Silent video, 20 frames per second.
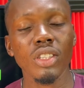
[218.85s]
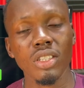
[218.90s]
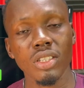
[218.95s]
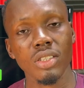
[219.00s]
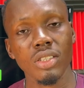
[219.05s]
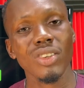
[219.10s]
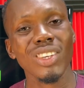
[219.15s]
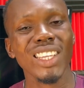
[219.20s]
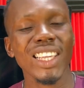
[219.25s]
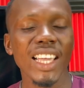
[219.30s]
the
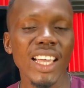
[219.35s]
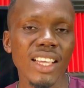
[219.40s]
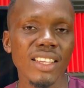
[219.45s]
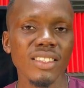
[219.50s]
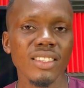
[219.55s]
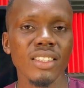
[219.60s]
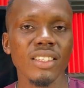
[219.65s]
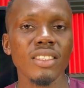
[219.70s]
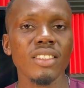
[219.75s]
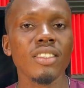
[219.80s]
song
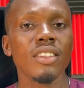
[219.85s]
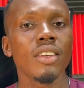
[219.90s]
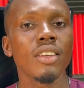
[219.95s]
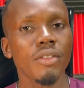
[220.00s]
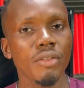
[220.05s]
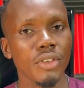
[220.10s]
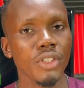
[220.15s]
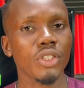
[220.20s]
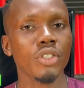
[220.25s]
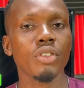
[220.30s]
Essence
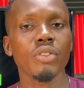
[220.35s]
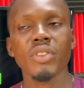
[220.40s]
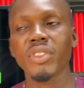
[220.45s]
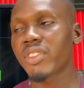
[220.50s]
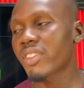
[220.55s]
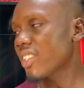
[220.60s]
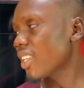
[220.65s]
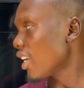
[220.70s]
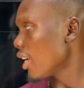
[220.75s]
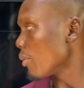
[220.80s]

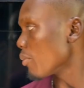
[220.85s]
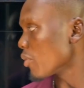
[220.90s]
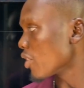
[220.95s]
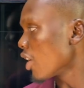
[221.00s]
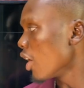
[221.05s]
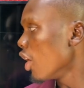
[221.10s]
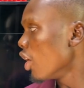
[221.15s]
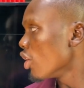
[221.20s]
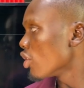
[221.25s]
featuring Thames.